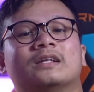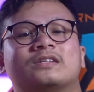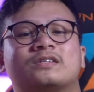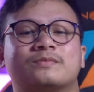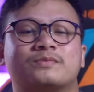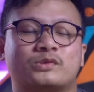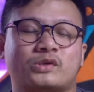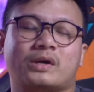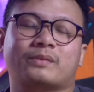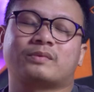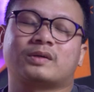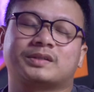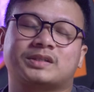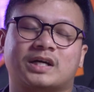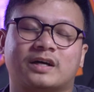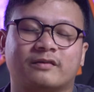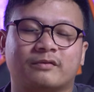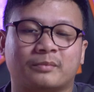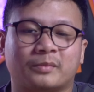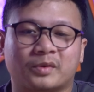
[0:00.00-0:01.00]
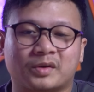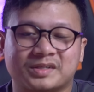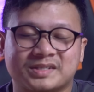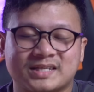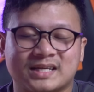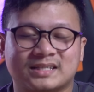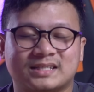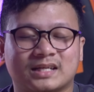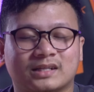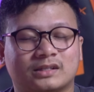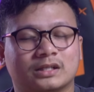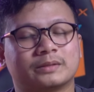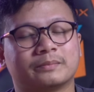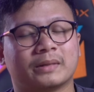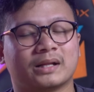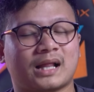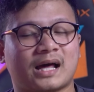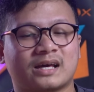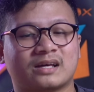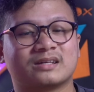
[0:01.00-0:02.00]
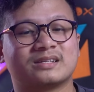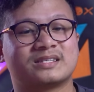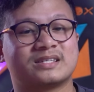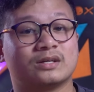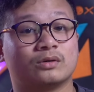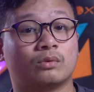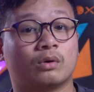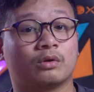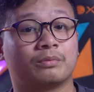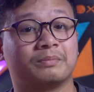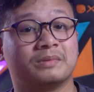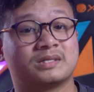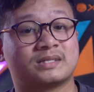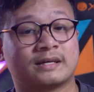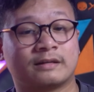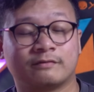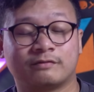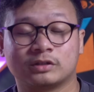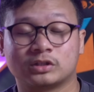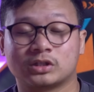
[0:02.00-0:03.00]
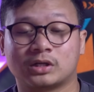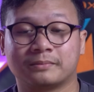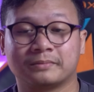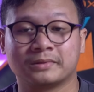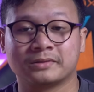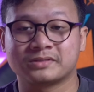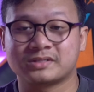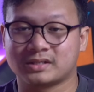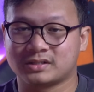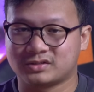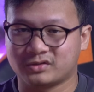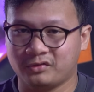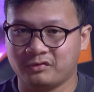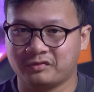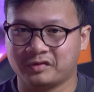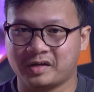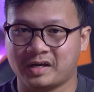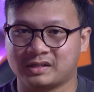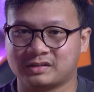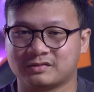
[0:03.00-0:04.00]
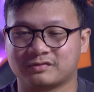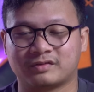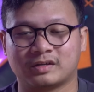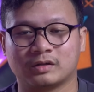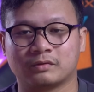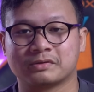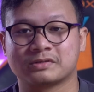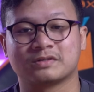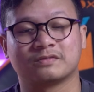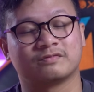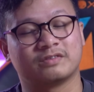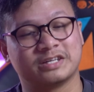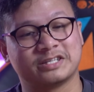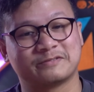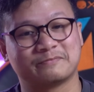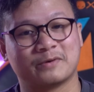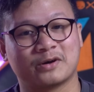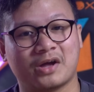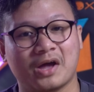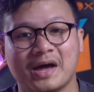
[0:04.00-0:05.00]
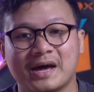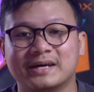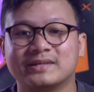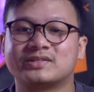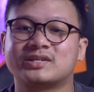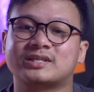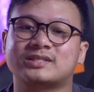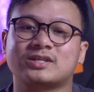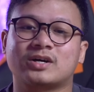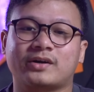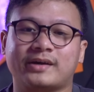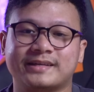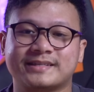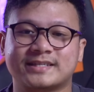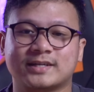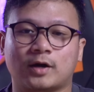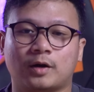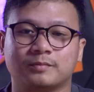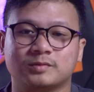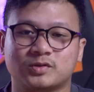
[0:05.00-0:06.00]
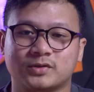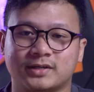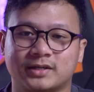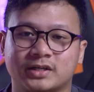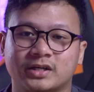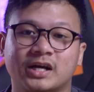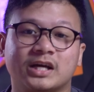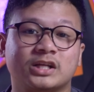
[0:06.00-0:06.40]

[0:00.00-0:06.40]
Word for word: subscribe to our channel for more content, hit that bell icon so you won't miss any future uploads, and don't forget to follow us on Facebook, TikTok, Instagram, and Twitter,